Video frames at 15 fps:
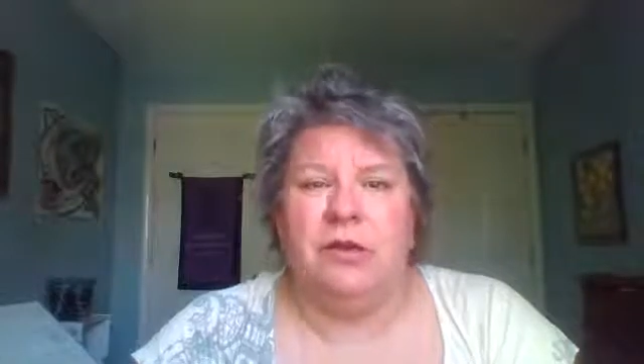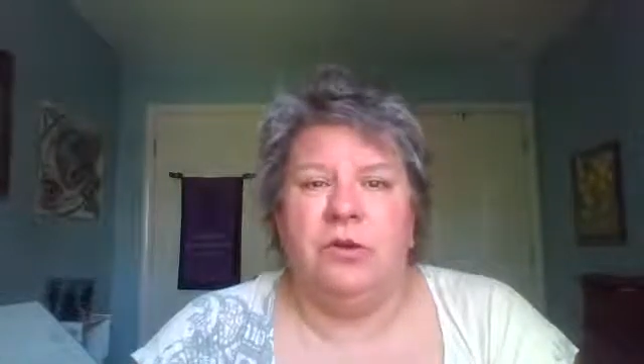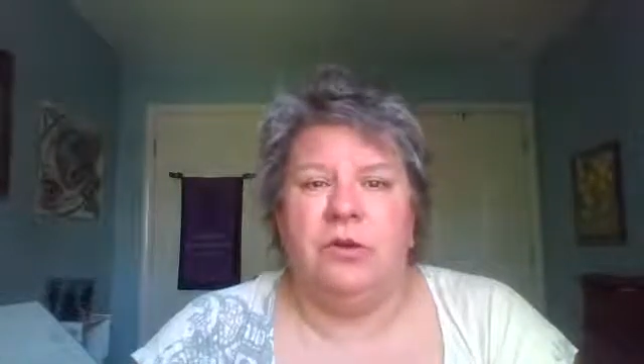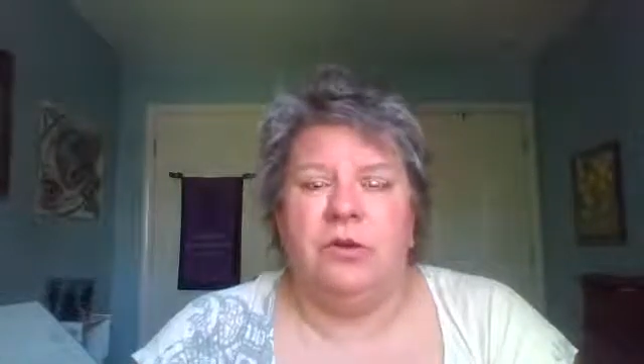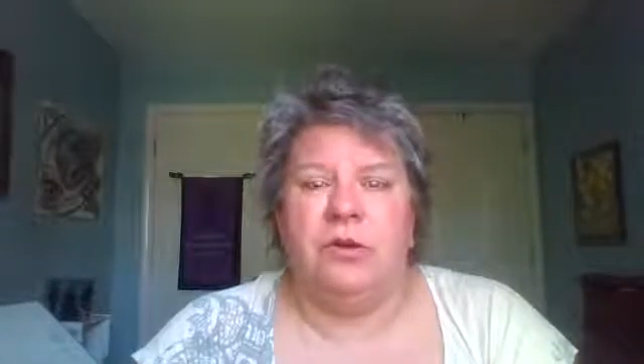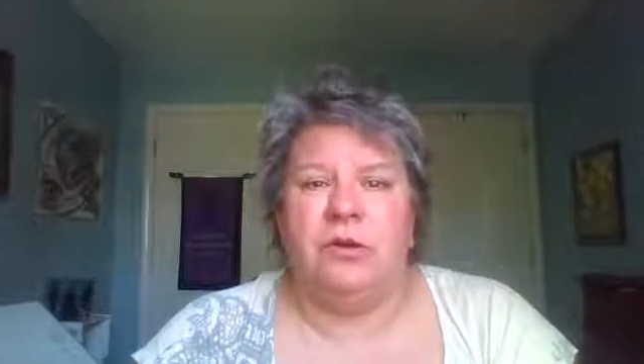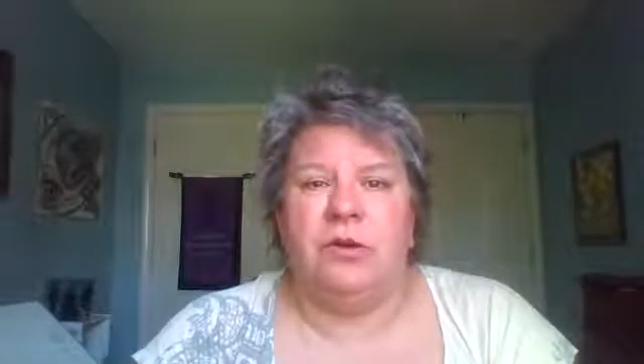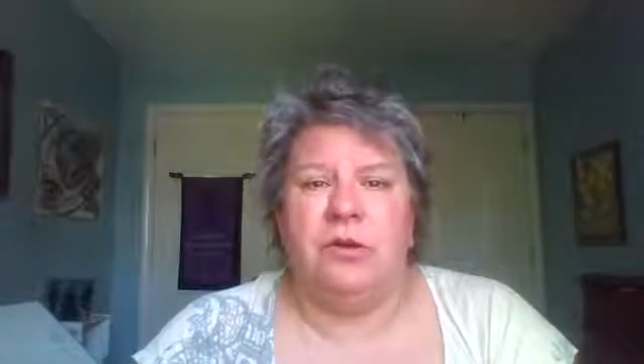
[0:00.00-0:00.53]

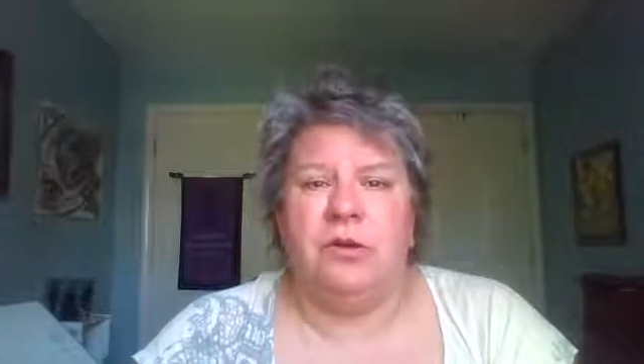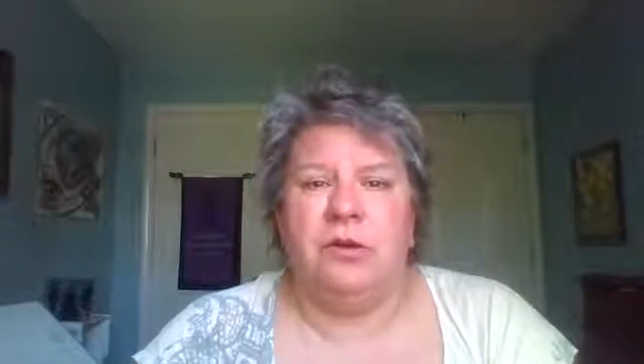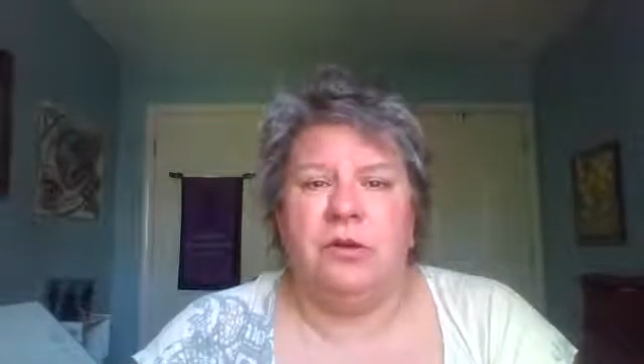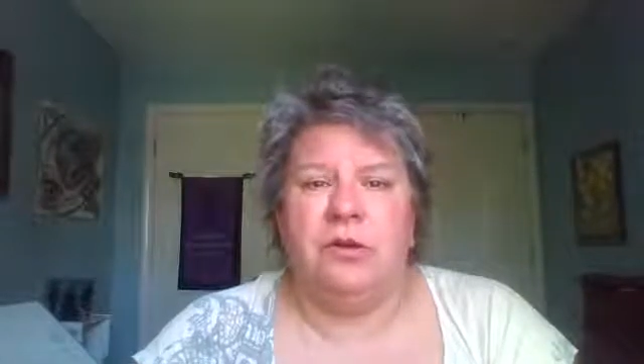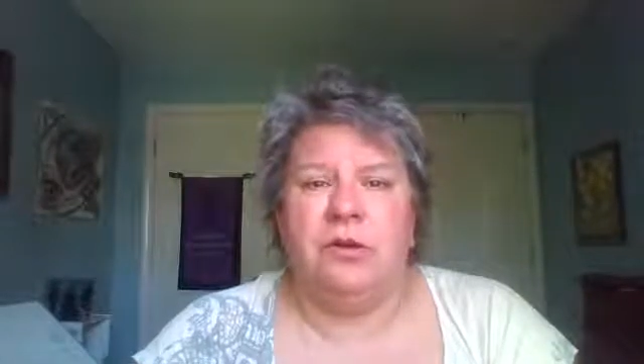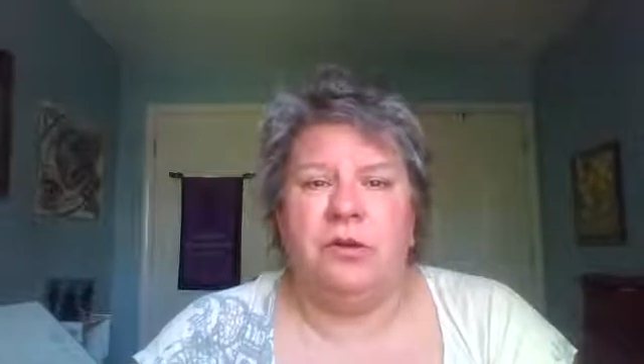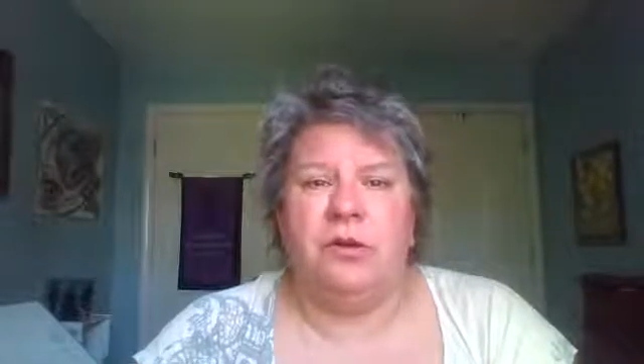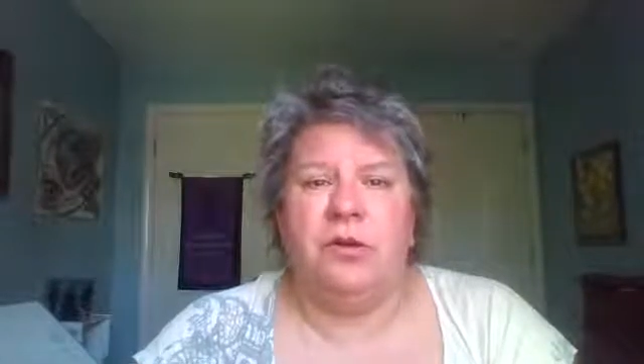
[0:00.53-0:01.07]

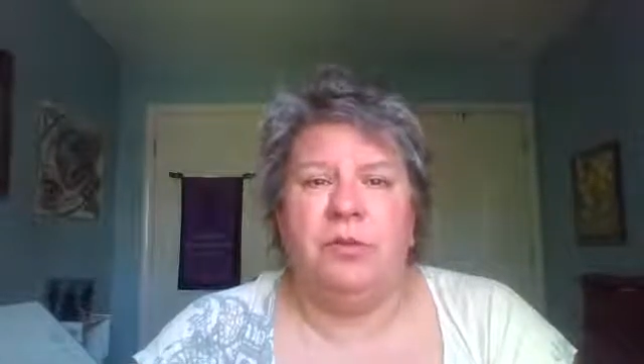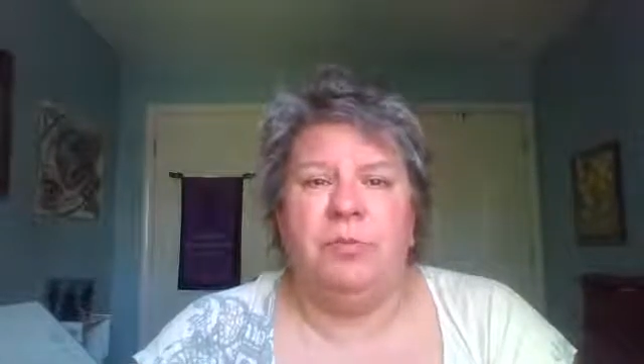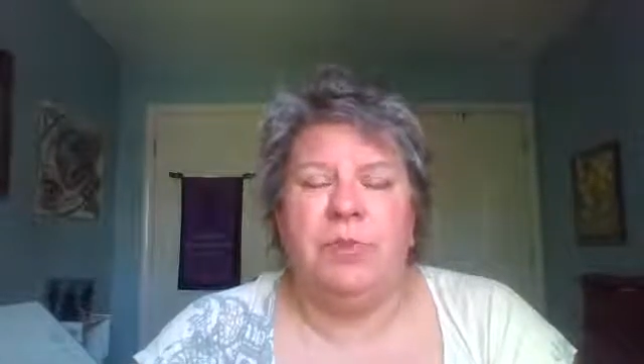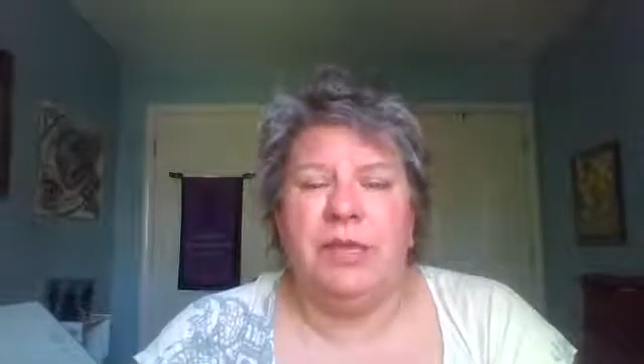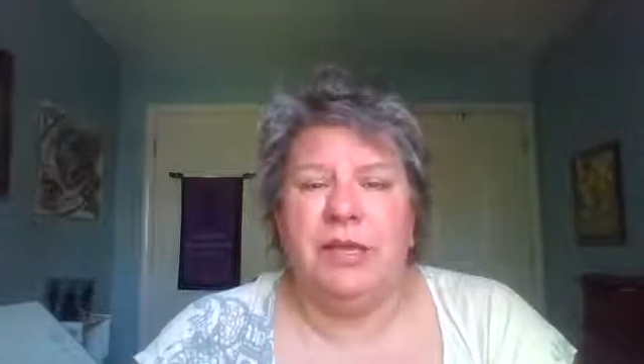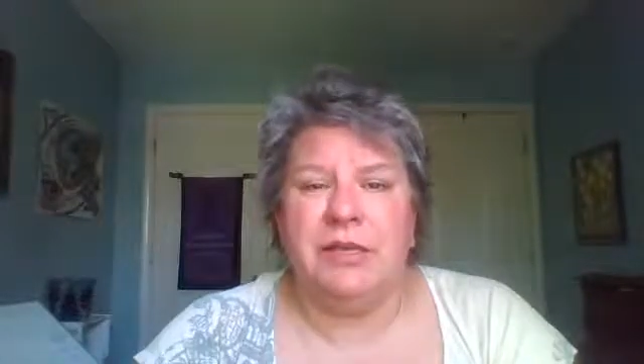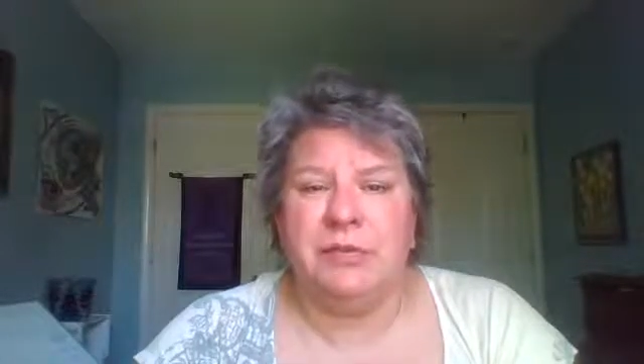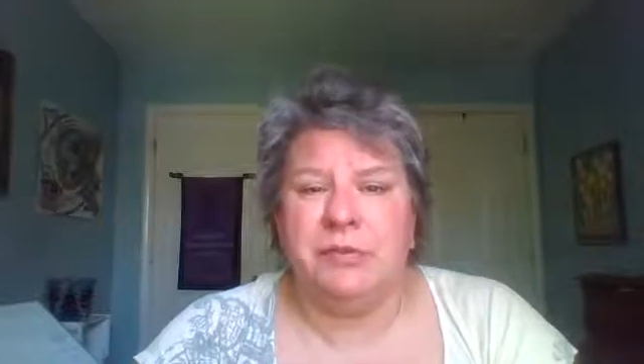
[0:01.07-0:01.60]
Or you're
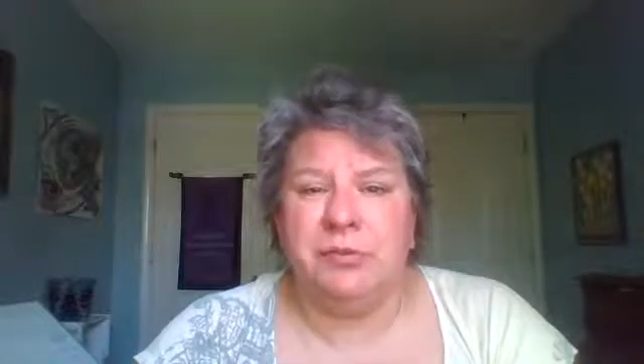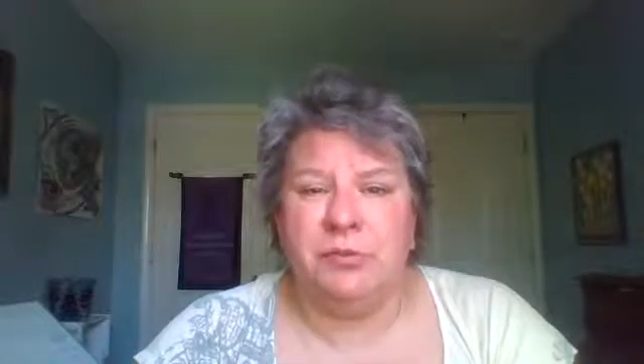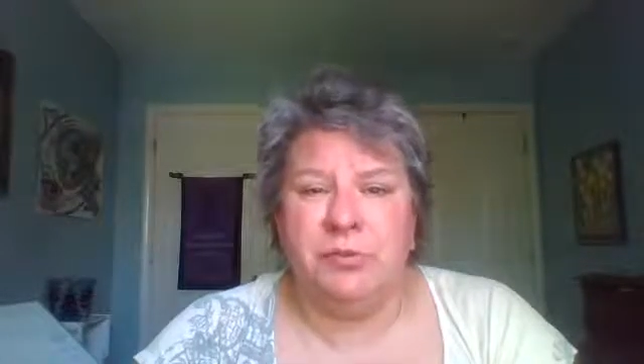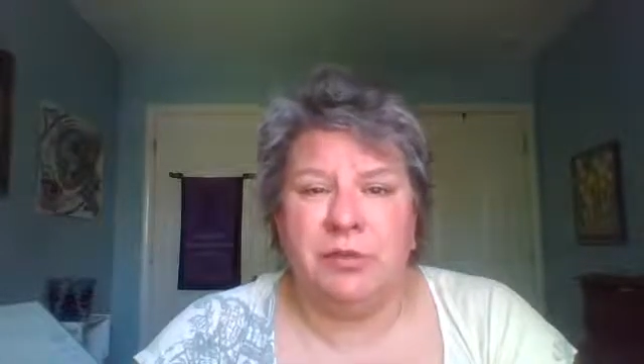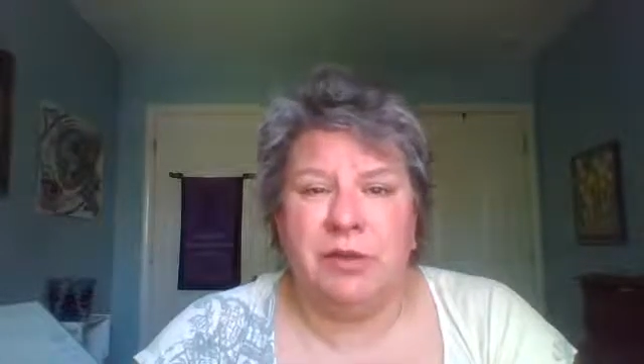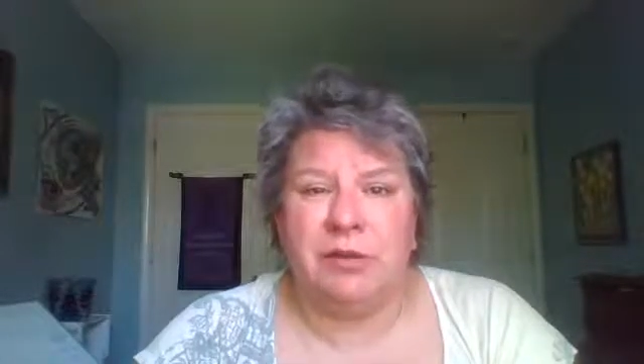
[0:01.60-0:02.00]
being super